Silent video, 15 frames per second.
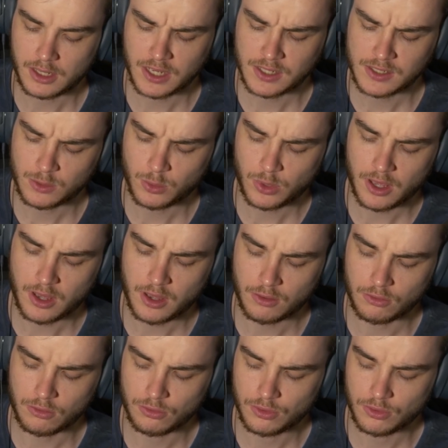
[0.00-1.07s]
Next we
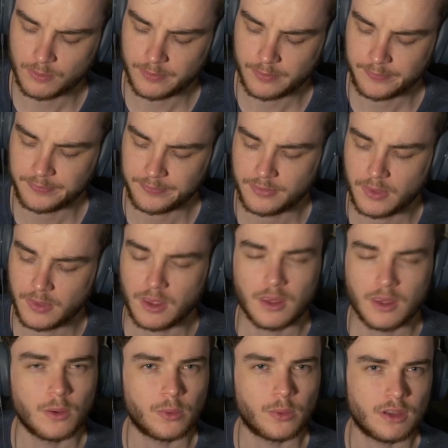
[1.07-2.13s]
have
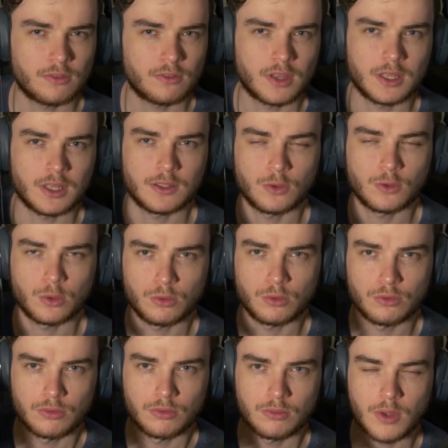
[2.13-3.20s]
a sort
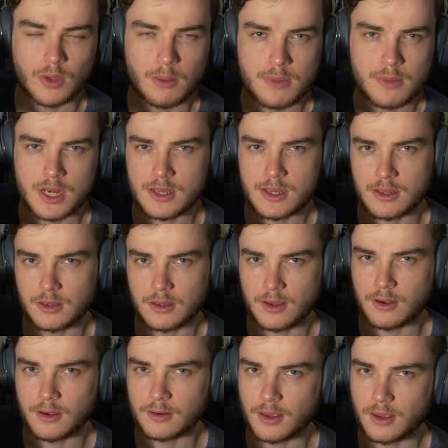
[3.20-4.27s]
of a mini
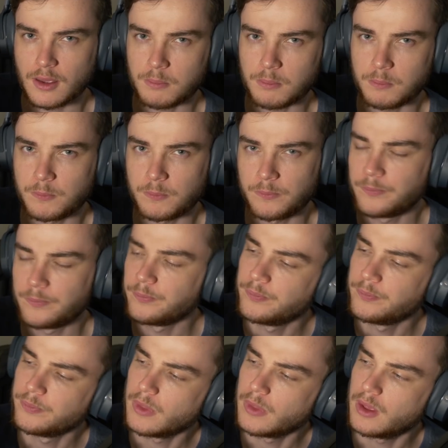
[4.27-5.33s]
card game
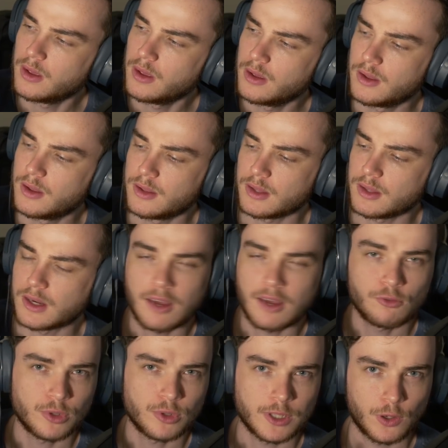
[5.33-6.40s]
that I
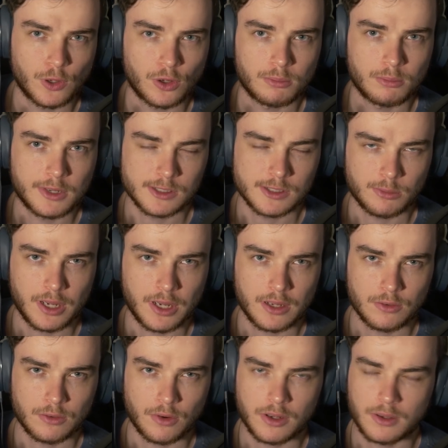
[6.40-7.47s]
haven't really heard much
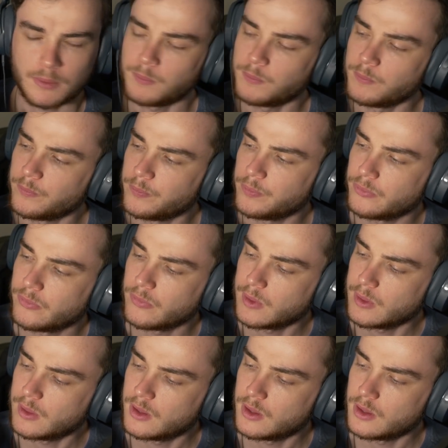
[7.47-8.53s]
about, right?
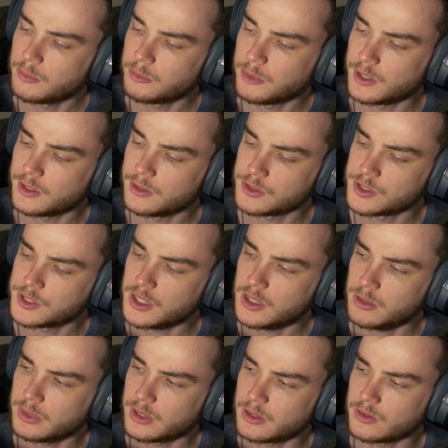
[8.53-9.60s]
But it was
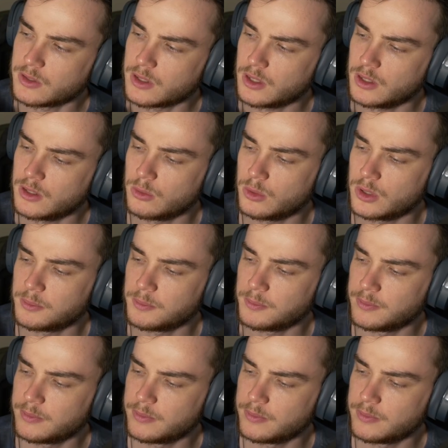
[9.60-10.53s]
cheap and I was like, you know what?